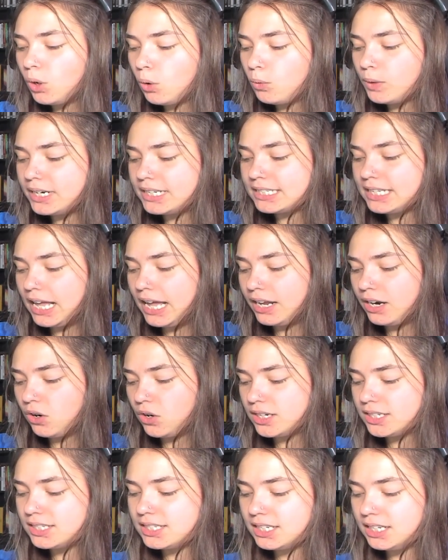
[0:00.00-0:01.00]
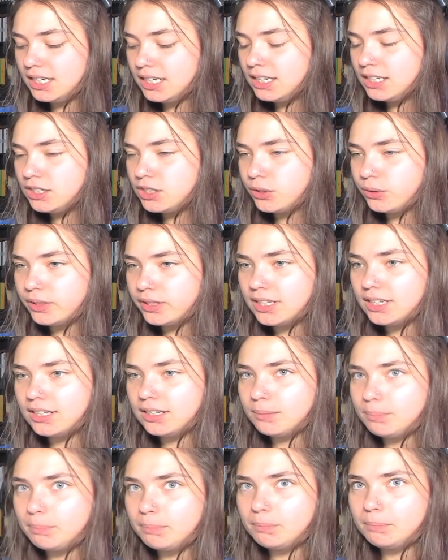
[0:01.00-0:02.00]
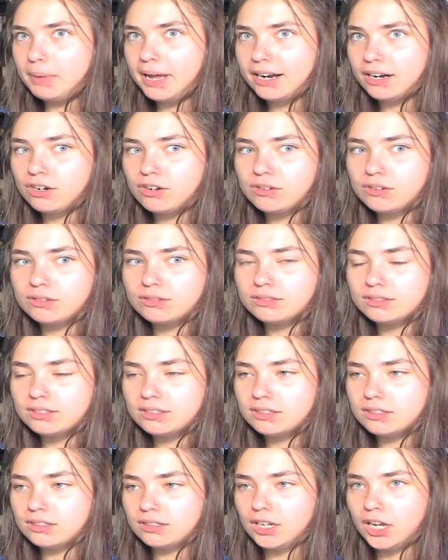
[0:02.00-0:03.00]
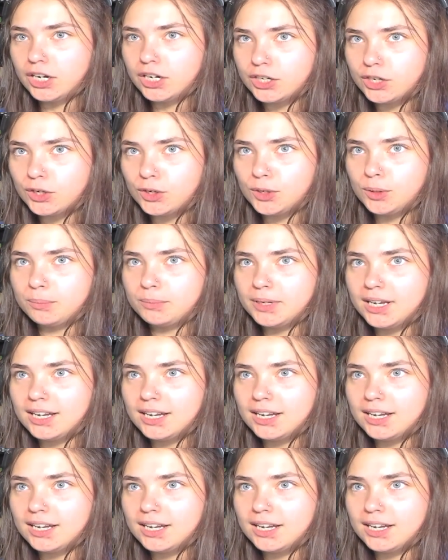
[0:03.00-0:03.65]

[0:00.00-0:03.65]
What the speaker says: what is that? RZ doing the background? Light it up.